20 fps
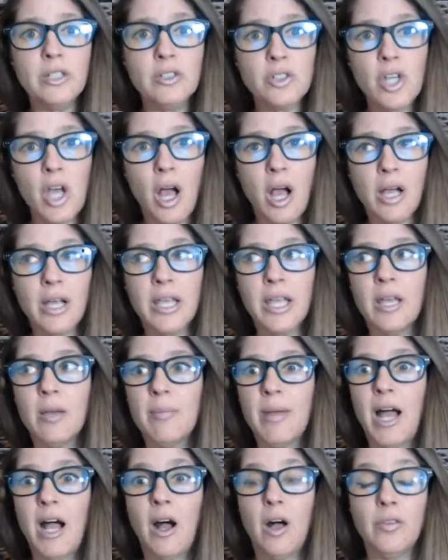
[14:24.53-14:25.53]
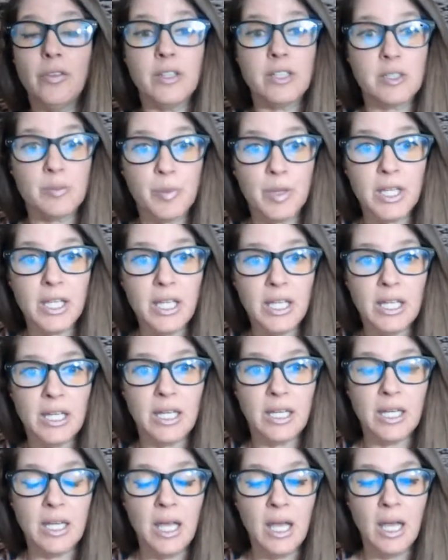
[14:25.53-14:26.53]
you're talking about the
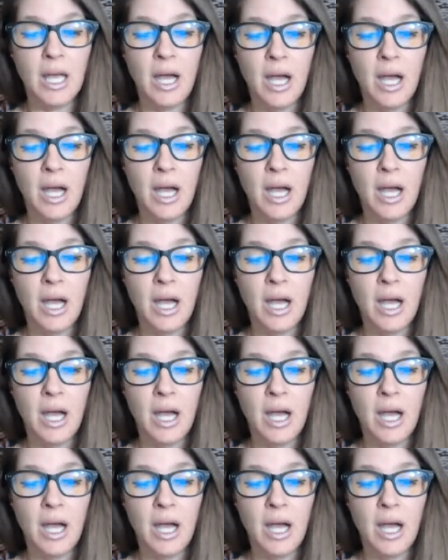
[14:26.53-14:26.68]
spleen,